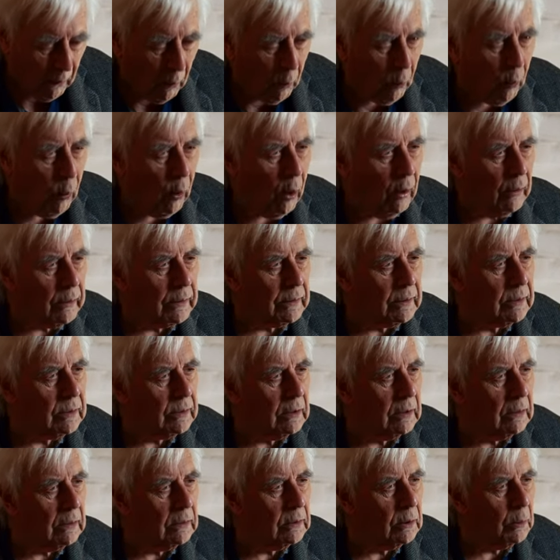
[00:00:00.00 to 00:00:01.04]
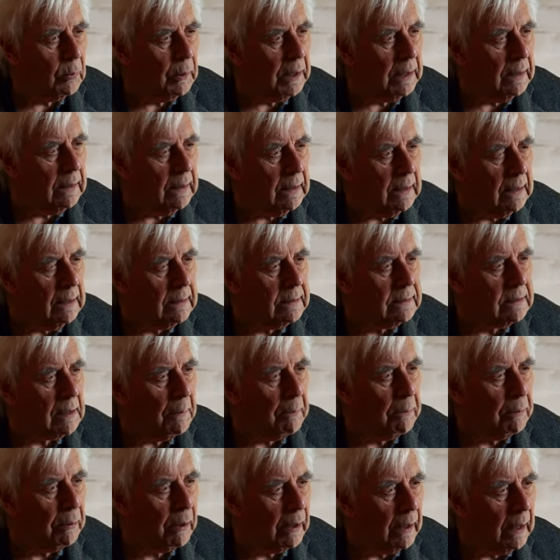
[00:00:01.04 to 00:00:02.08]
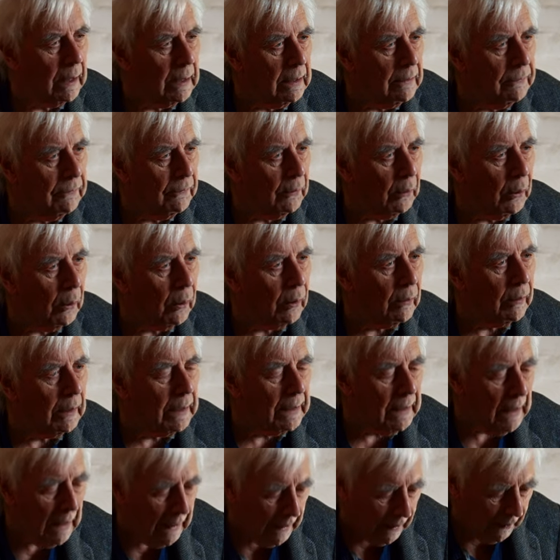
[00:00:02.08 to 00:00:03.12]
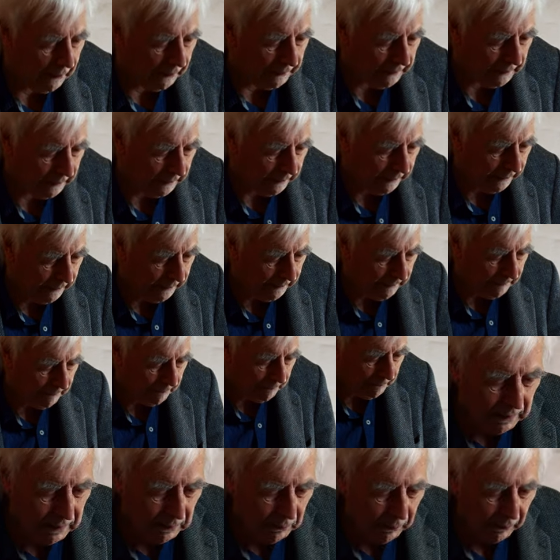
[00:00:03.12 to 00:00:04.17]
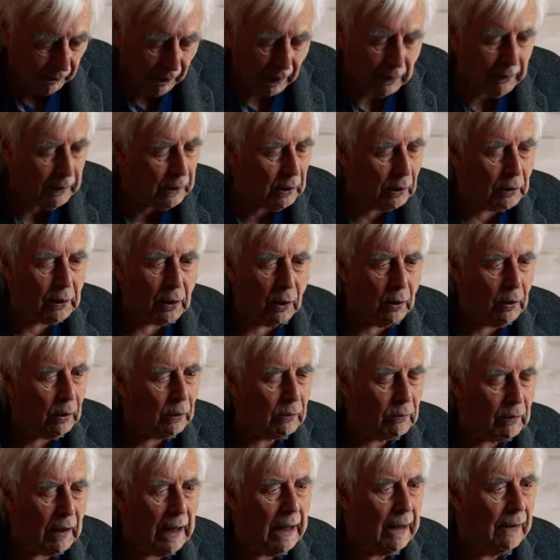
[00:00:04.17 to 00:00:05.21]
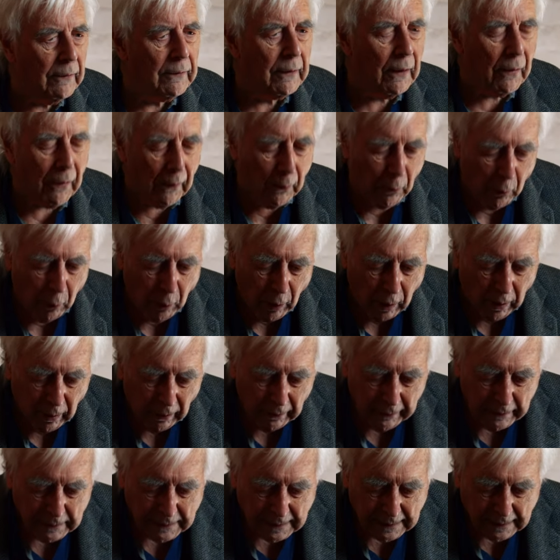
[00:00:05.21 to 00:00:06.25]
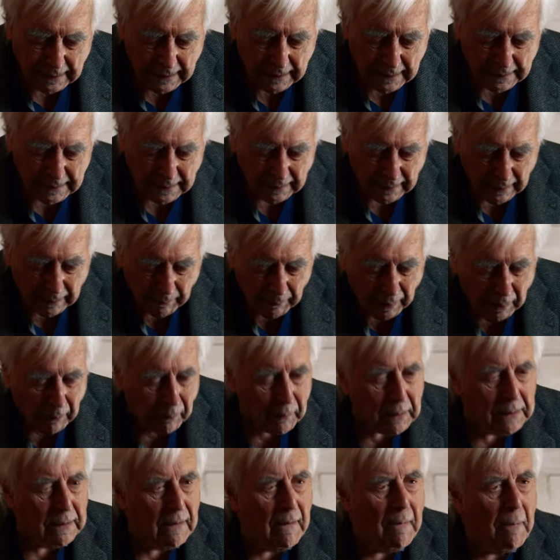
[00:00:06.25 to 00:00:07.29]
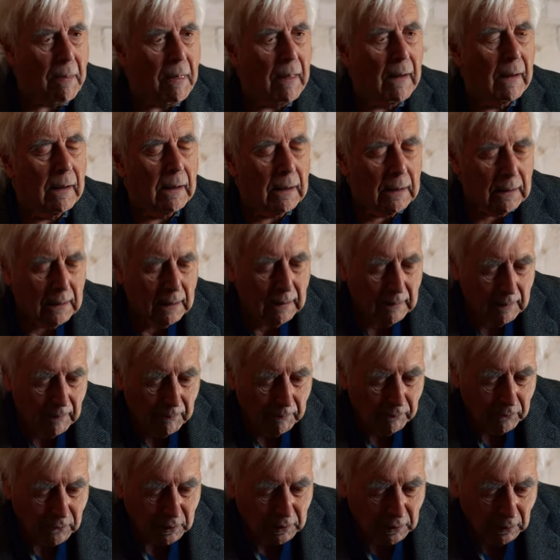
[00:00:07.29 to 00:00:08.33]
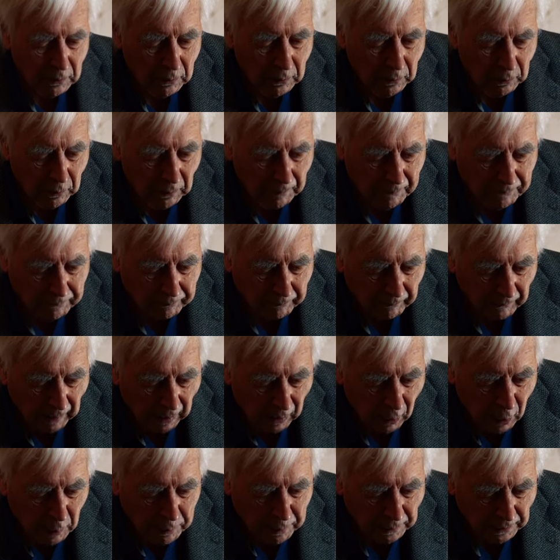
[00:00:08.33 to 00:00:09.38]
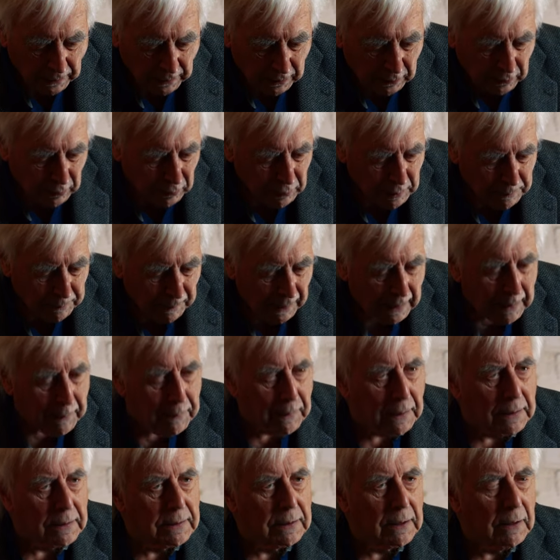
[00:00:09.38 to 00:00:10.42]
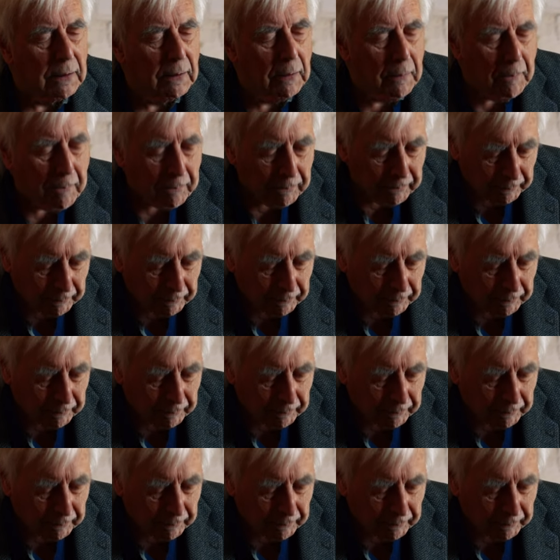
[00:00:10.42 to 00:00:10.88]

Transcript: What do we need to pray for in our day? We've only got to look round at the world as it is at the moment, to open a newspaper, to